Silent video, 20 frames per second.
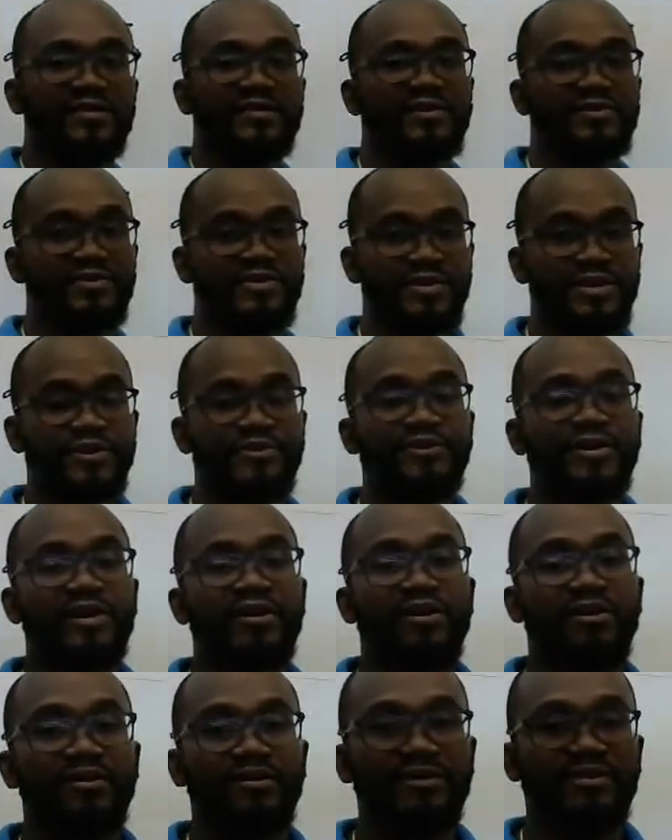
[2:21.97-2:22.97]
you're in
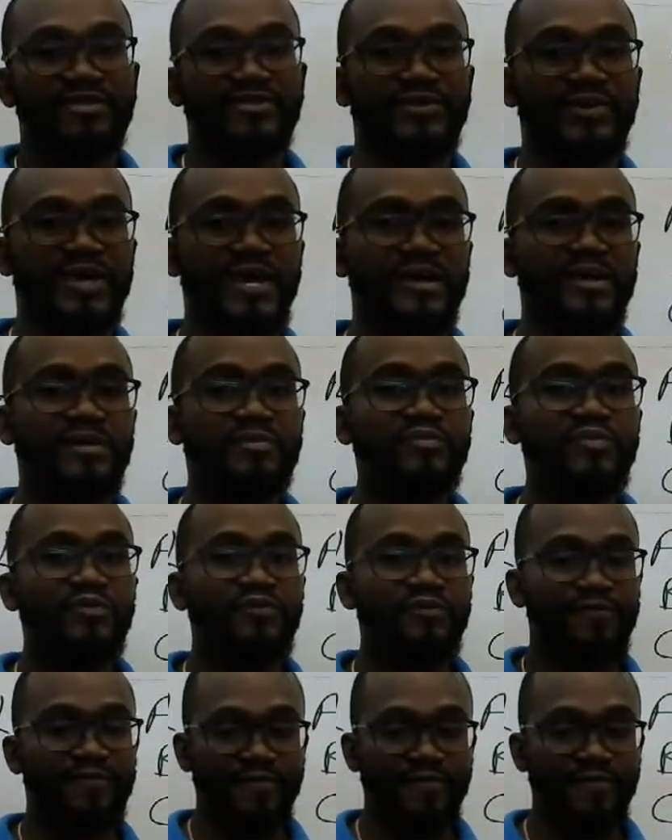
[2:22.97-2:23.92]
gridlock, so you cannot move.